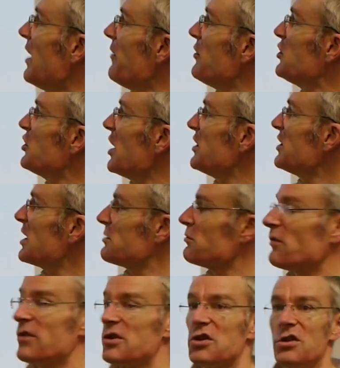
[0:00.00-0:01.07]
change has a
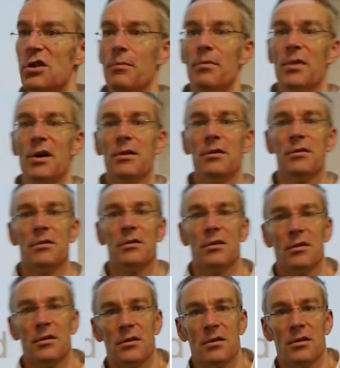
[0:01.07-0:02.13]
revision number,
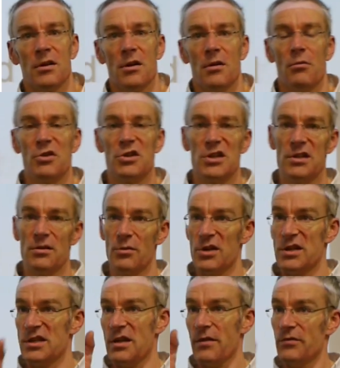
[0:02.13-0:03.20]
which is normally a
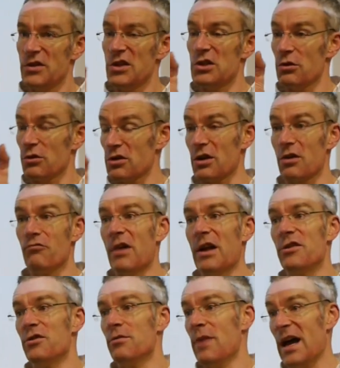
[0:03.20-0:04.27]
7-digit, looks like a
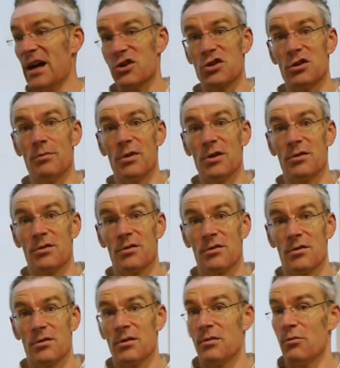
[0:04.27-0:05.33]
random hash number.
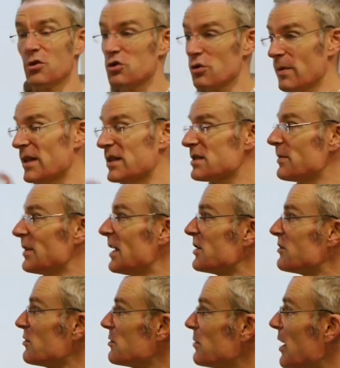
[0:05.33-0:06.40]
We'll talk about that a bit
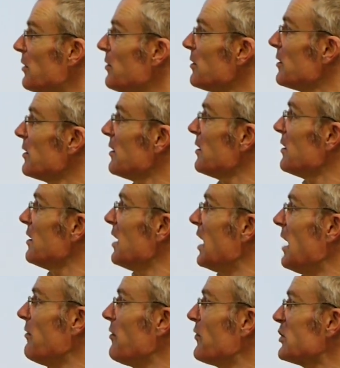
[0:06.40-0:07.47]
later as well.
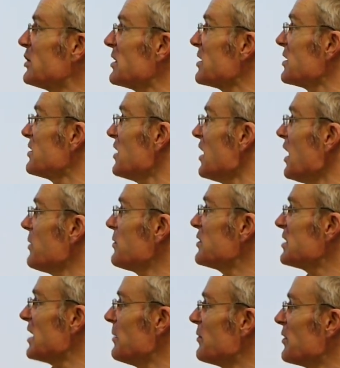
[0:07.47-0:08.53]
Every revision has a
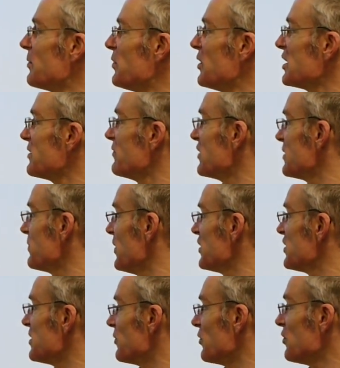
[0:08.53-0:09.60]
timestamp, the person
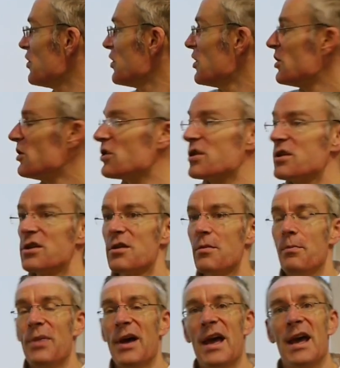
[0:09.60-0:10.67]
responsible. You can
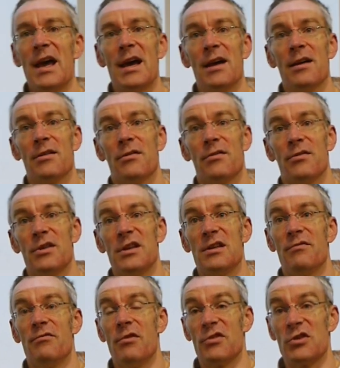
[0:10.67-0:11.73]
compare the
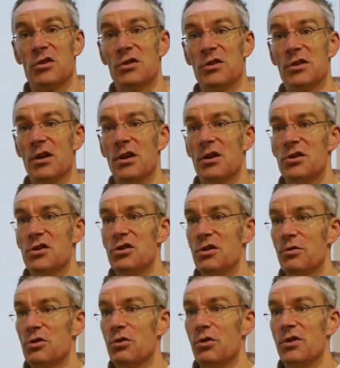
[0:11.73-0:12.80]
revisions, so you can do
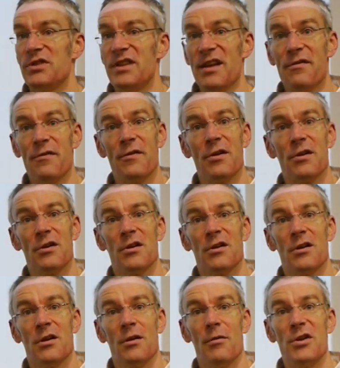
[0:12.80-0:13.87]
what's called a diff,
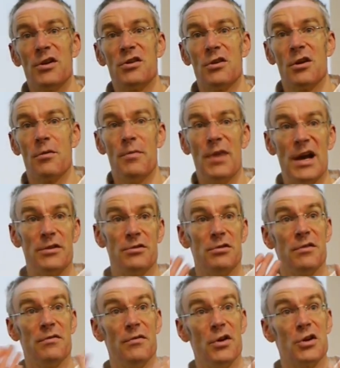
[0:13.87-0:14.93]
where you can compare two
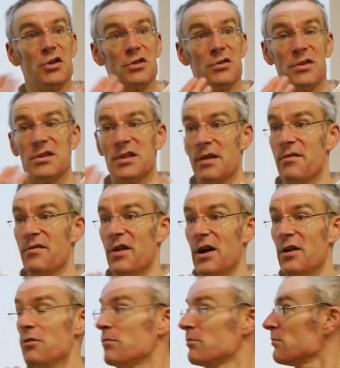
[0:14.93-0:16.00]
different versions of the same file.